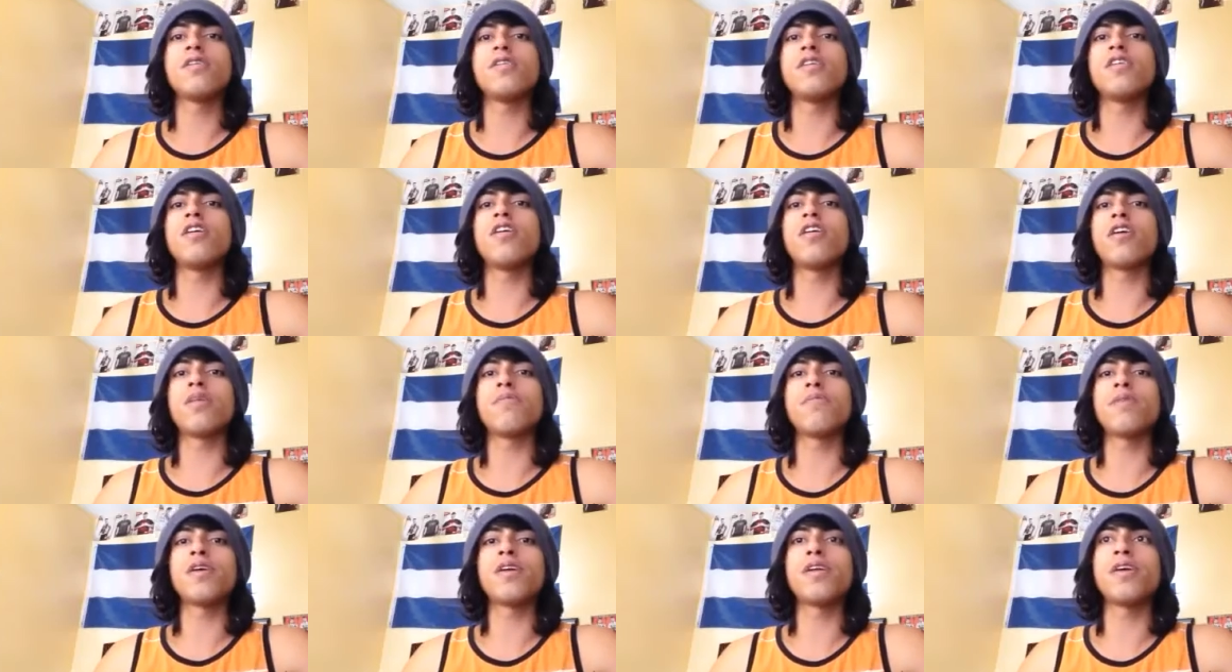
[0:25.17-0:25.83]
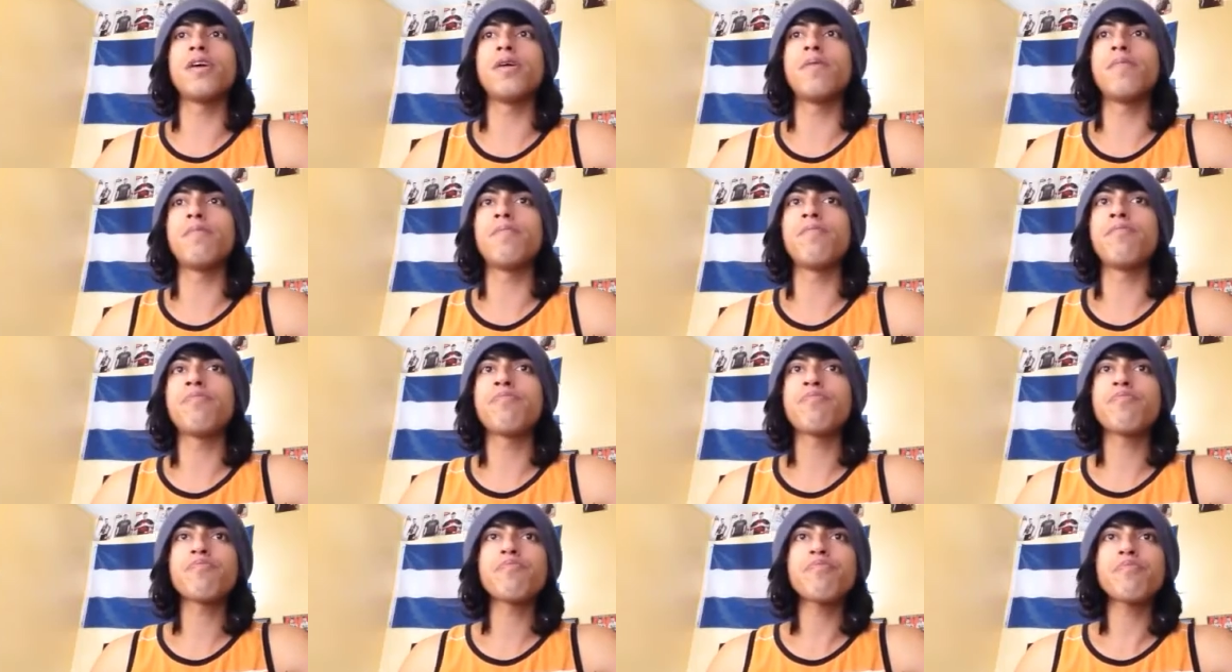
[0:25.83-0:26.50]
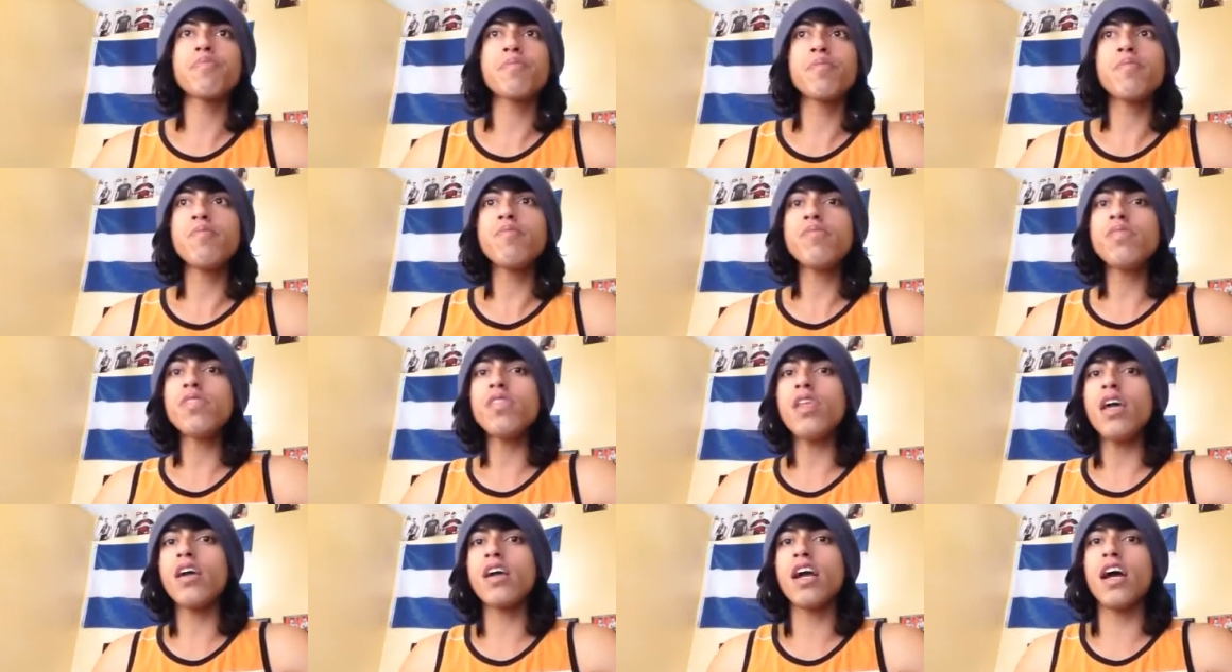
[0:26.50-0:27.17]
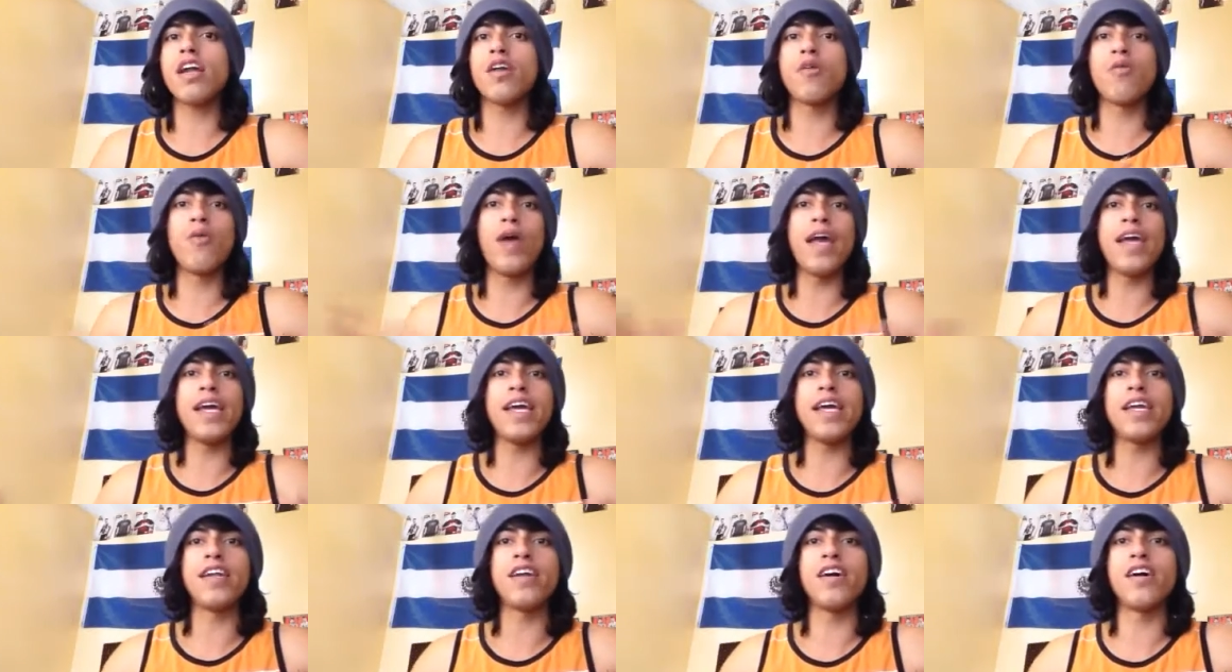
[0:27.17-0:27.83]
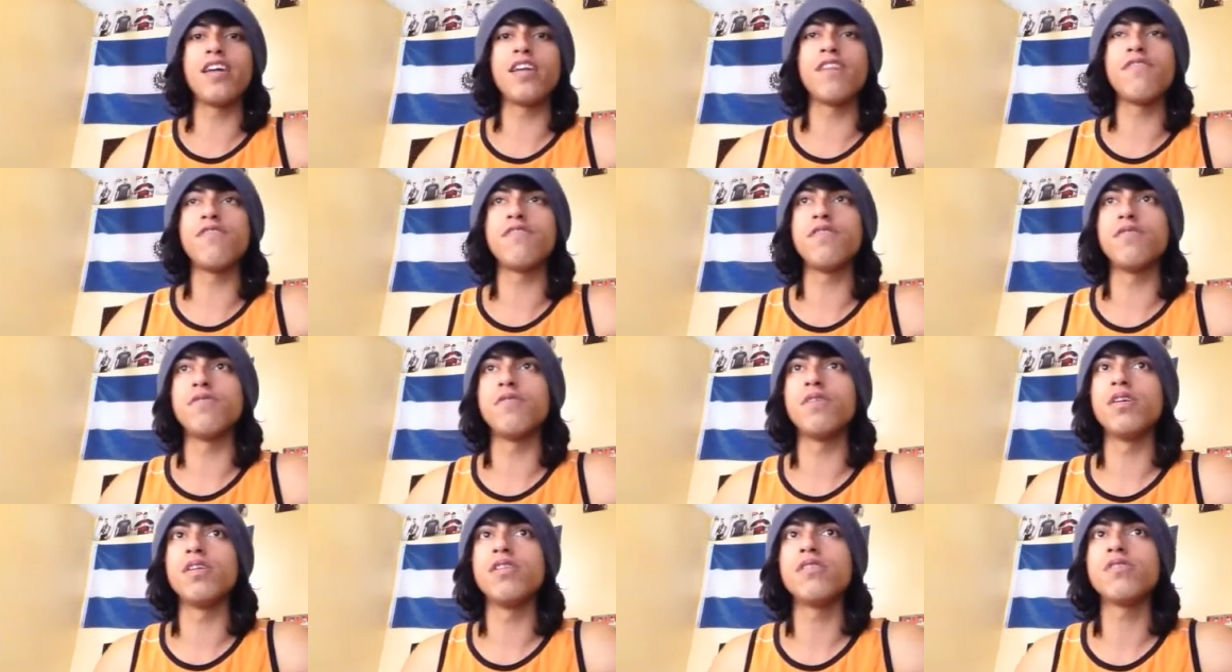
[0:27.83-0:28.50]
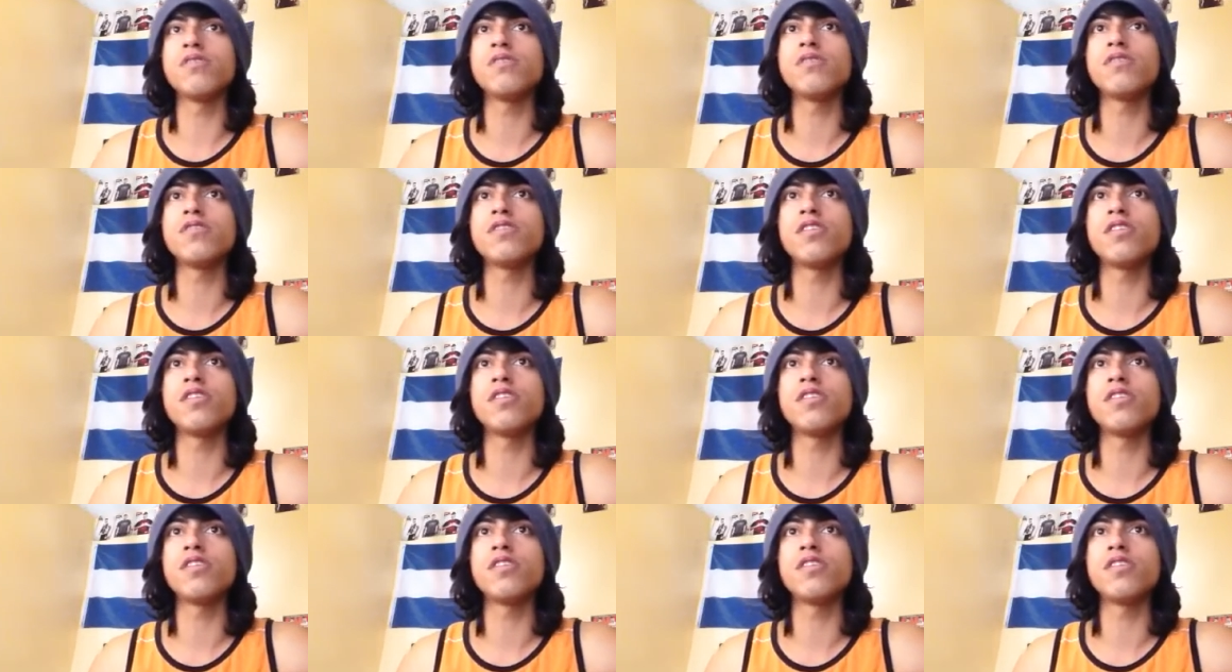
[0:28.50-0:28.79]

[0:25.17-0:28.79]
you know what I mean? Um, kind of weigh in on, if you will.